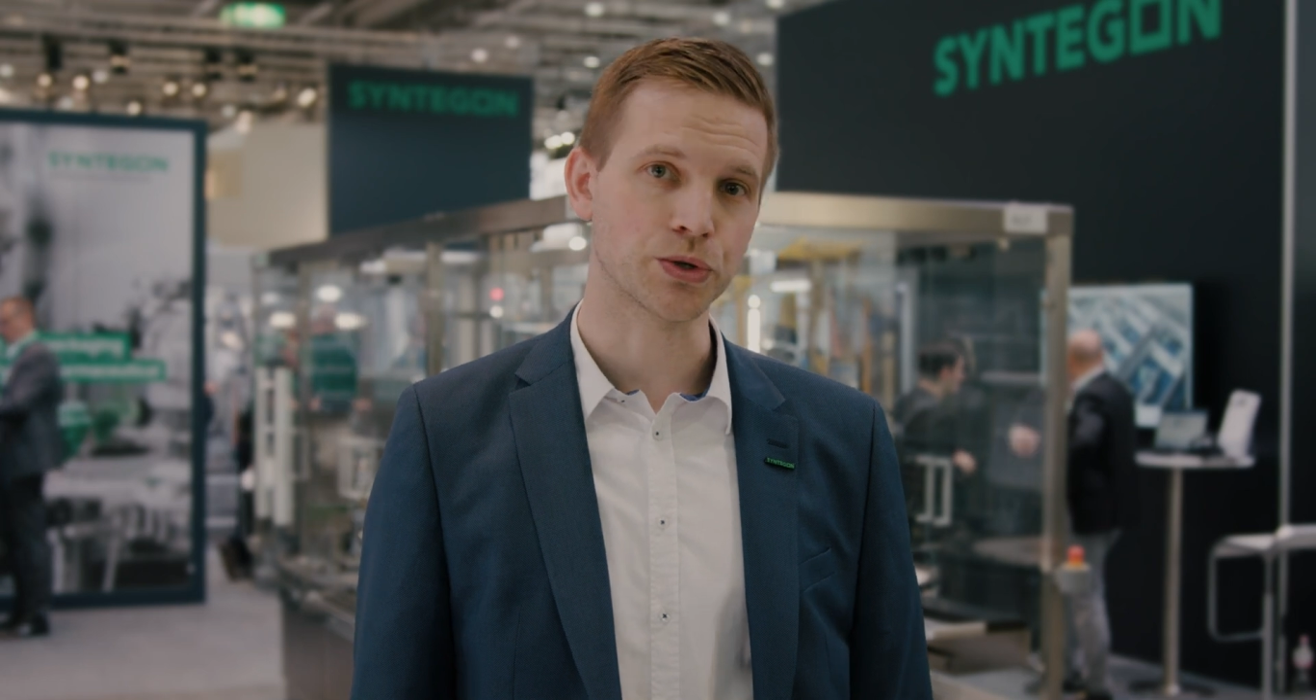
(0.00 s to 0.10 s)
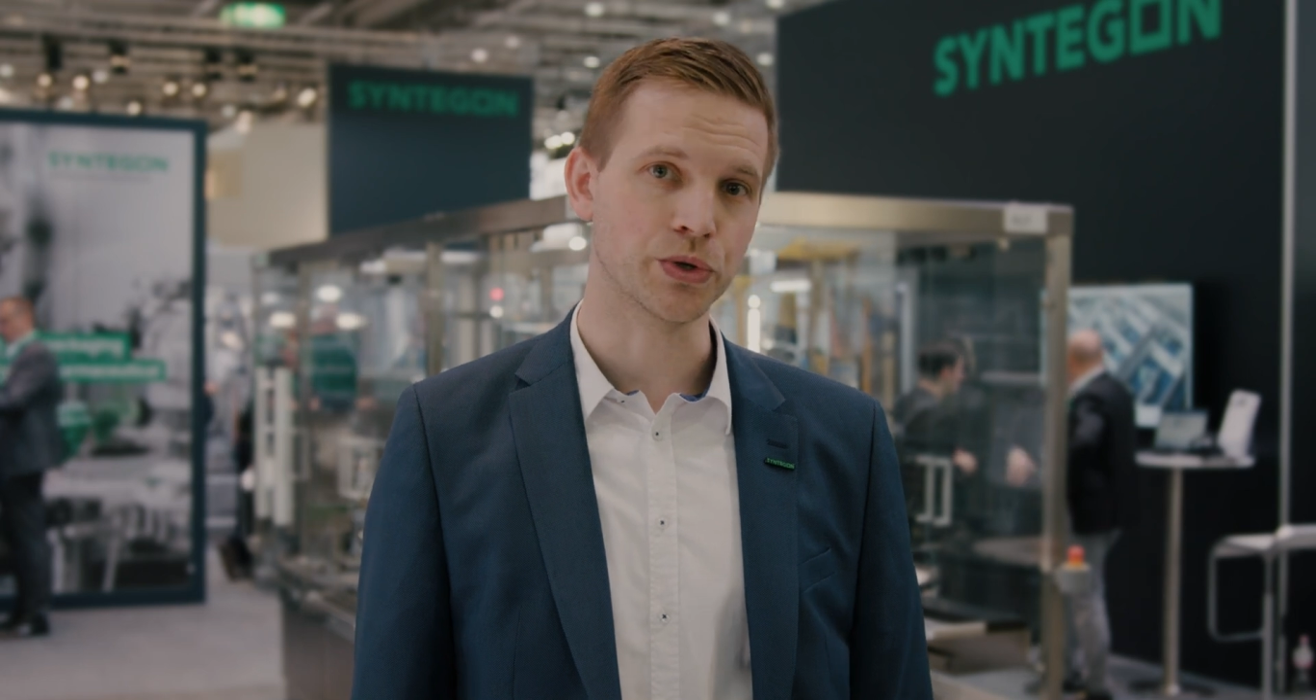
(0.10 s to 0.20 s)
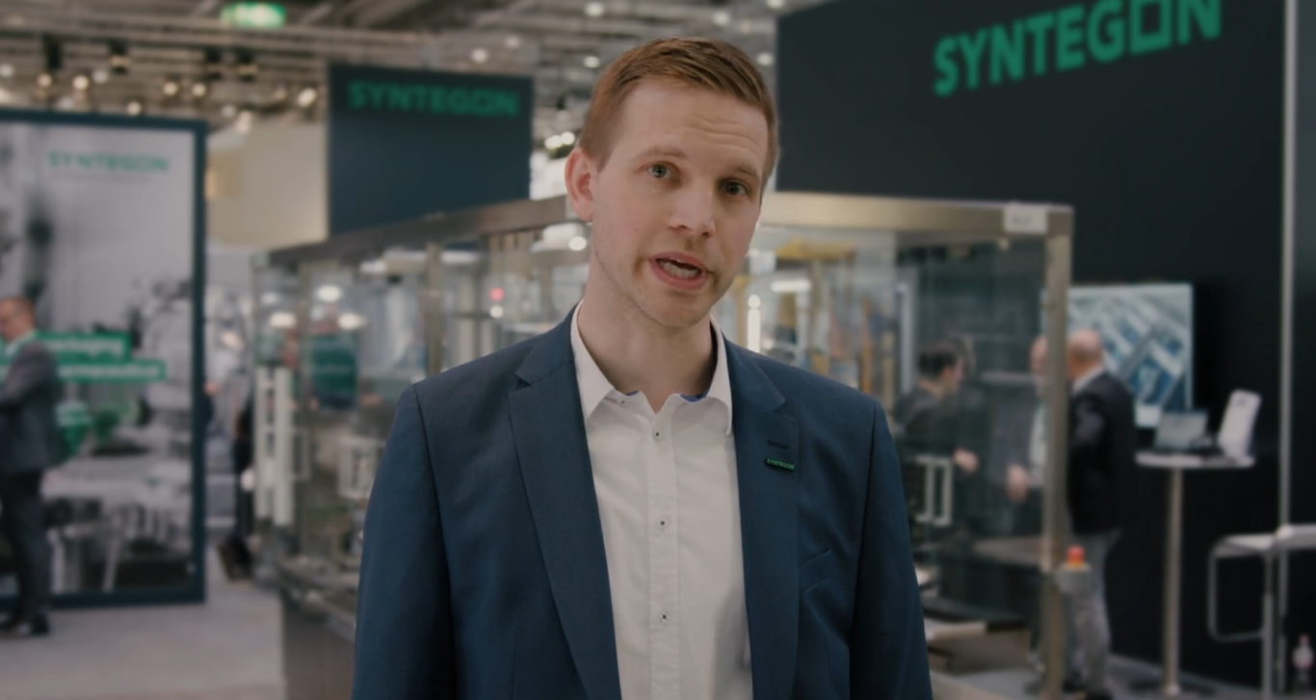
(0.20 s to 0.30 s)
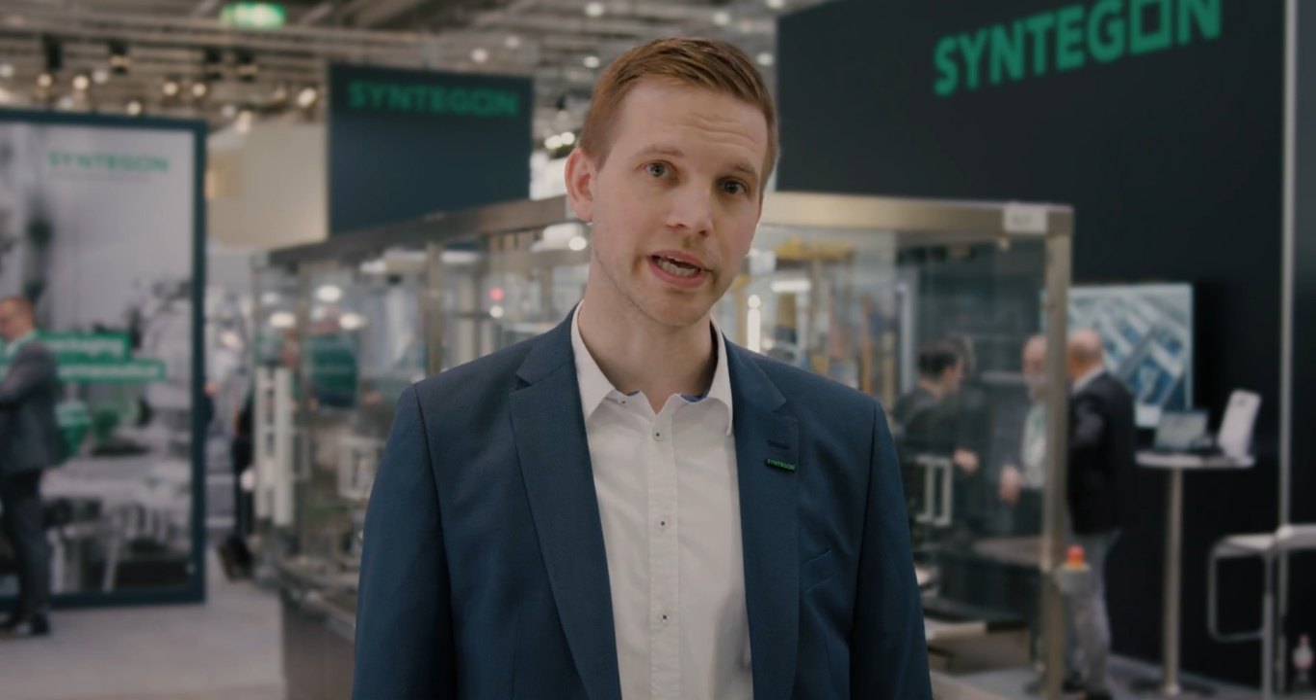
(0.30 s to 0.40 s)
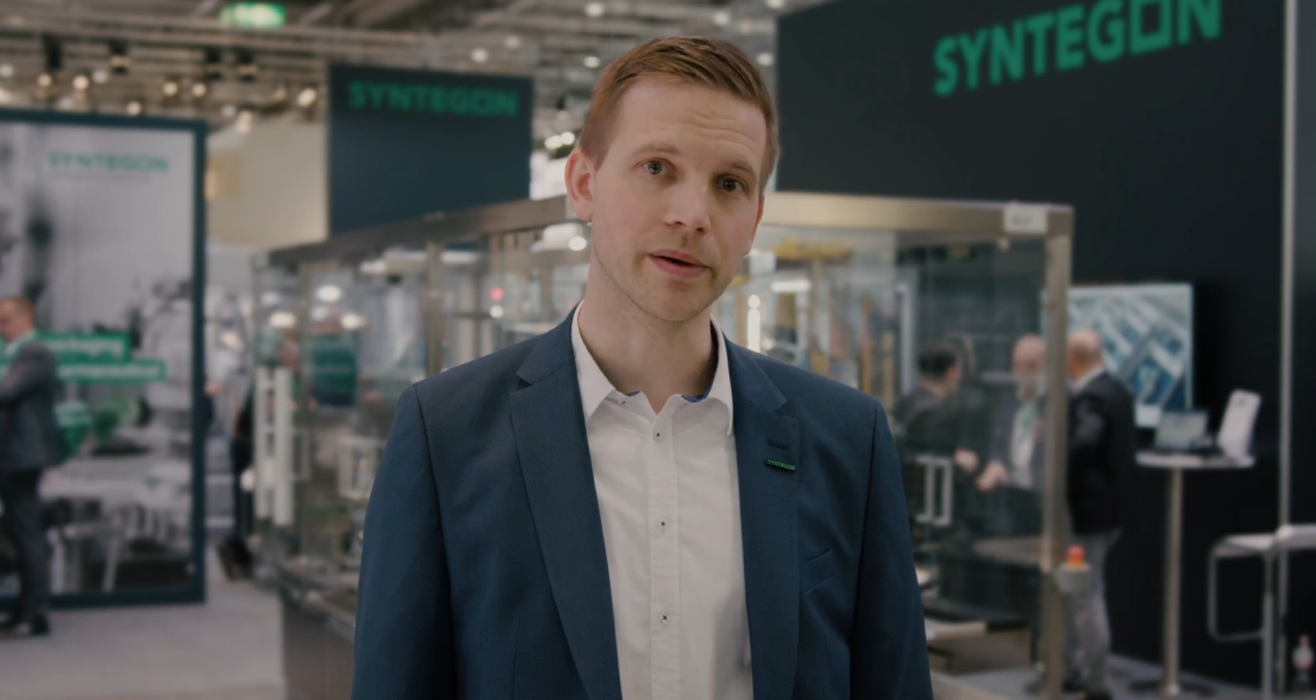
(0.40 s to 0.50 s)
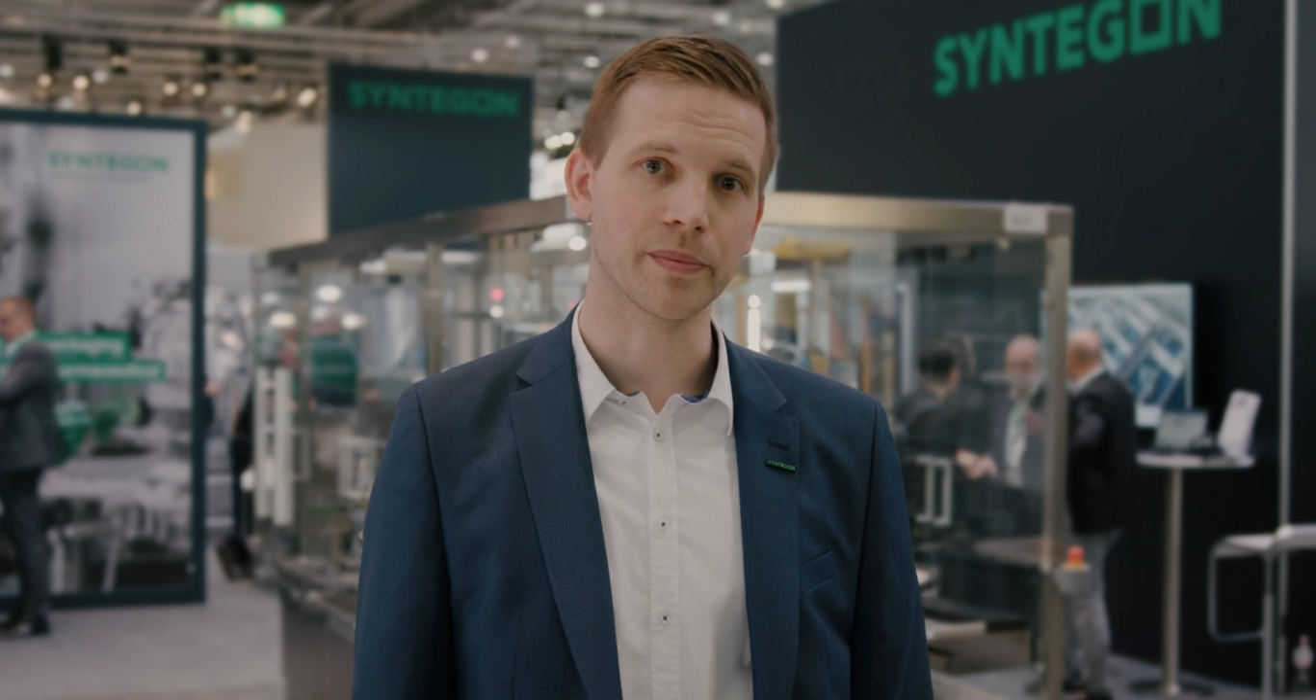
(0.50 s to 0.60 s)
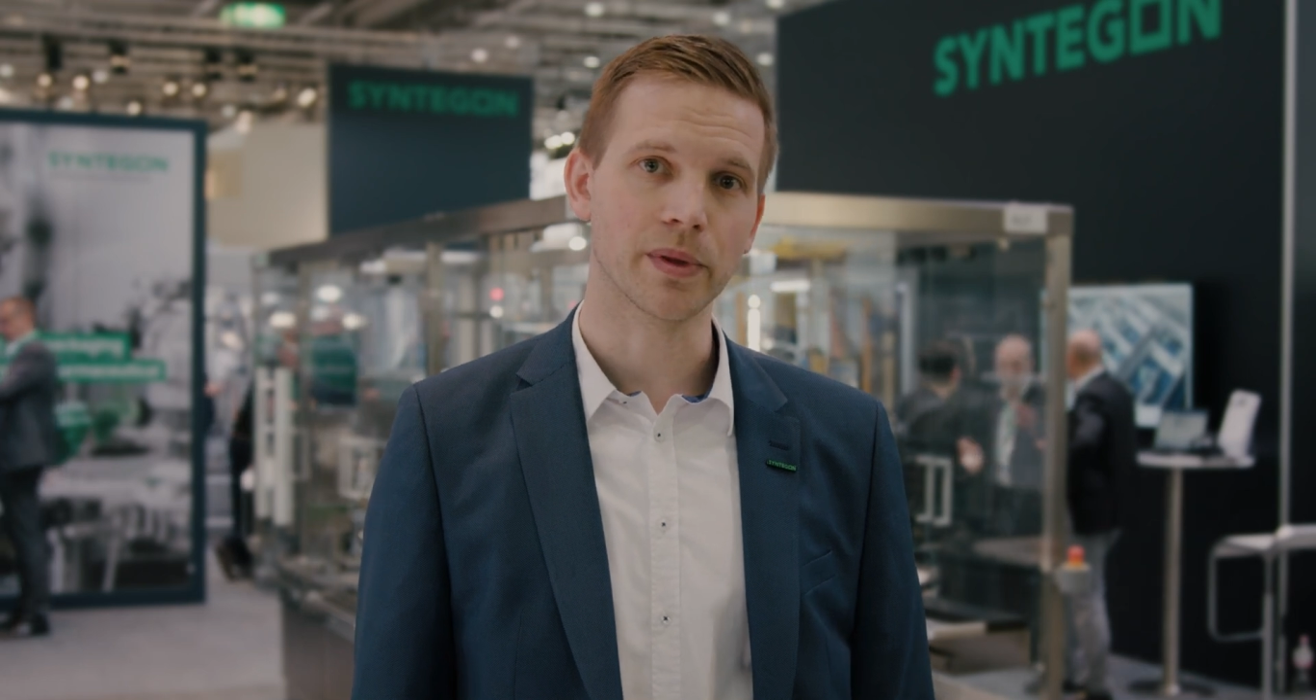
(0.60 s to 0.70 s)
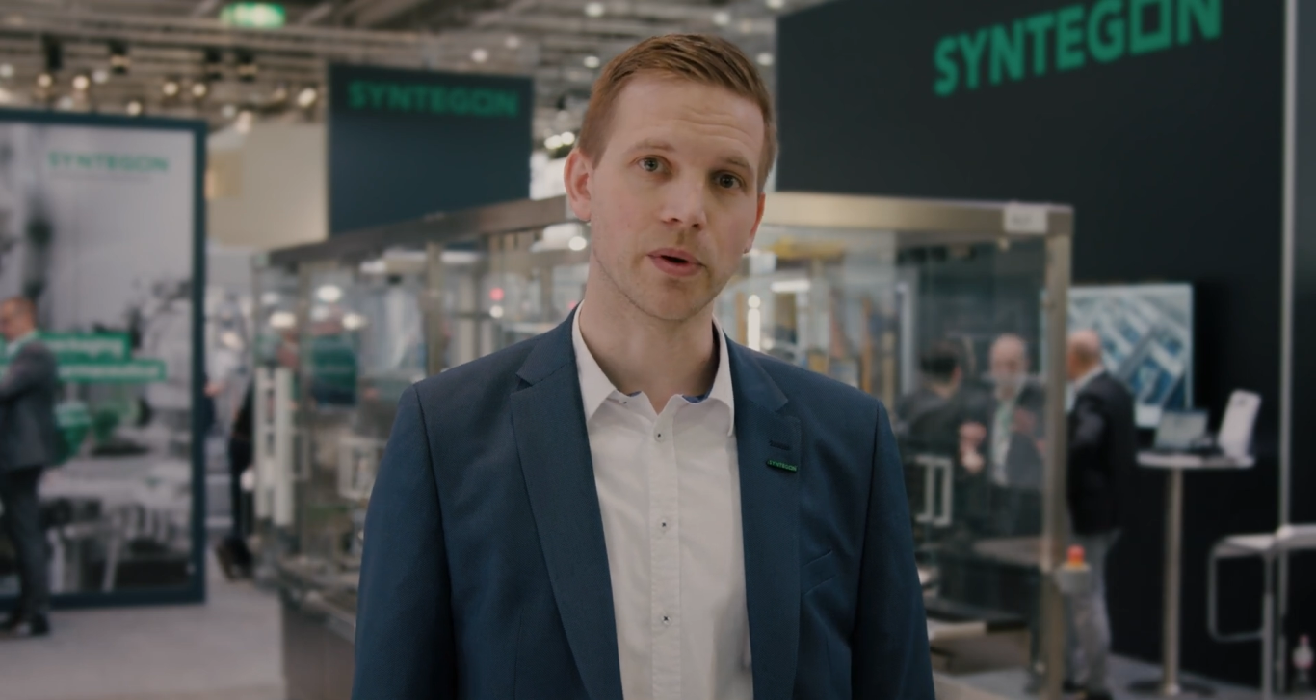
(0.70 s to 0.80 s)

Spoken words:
today